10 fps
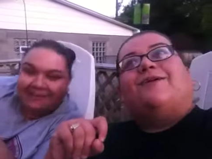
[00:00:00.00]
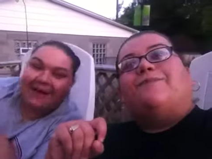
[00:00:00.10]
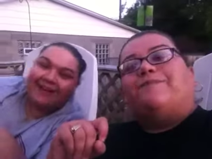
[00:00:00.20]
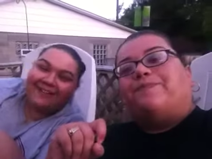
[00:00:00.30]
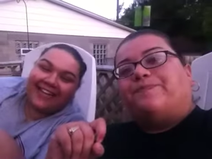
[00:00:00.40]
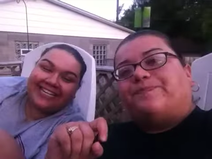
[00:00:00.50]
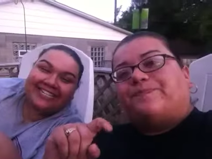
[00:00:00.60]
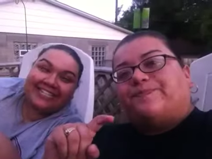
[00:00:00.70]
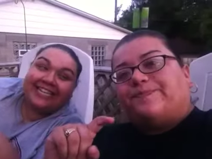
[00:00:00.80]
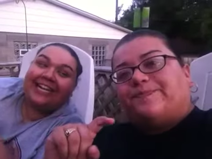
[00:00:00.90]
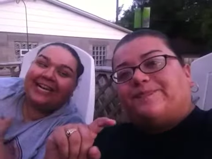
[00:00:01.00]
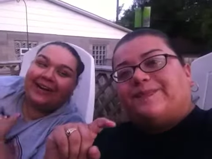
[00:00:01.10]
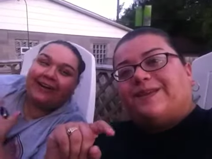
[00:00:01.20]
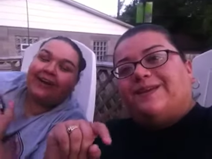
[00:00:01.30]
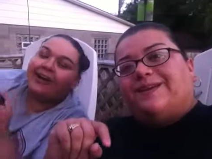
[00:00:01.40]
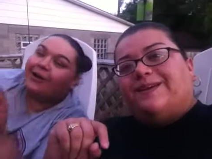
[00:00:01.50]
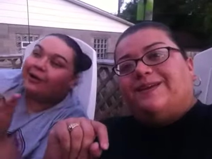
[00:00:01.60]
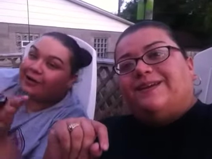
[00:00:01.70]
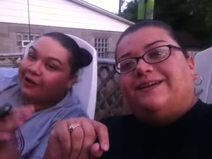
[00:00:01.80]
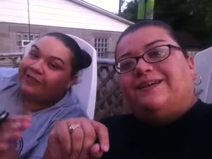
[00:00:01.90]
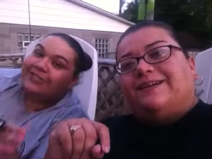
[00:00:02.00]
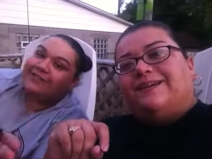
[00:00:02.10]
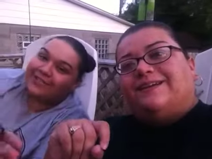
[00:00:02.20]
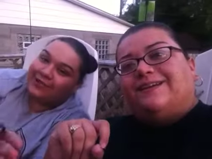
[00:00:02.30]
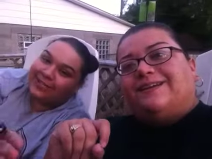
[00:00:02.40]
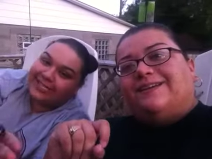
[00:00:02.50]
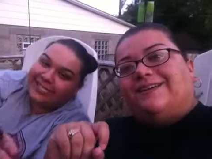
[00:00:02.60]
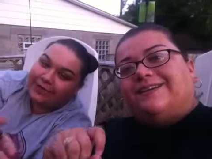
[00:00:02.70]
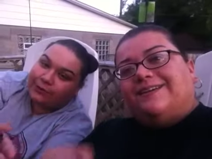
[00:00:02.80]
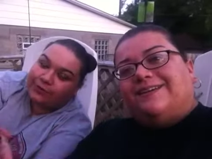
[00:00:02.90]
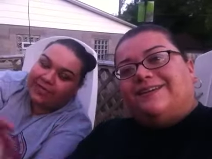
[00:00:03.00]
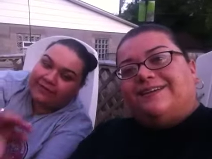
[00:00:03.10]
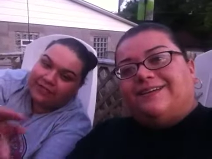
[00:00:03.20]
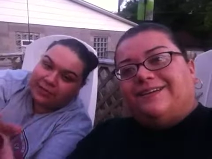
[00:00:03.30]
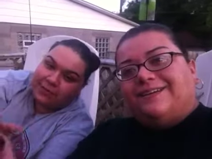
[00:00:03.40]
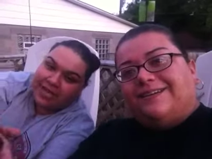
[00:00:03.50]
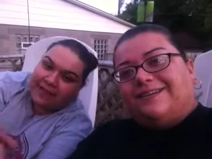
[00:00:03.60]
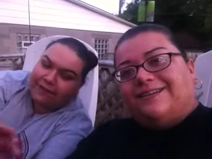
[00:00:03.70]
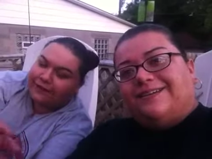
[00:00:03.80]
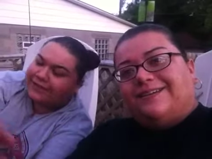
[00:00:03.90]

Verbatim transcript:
Speaker 1: motivation? Go... Go into Victoria's Secret when they've just began their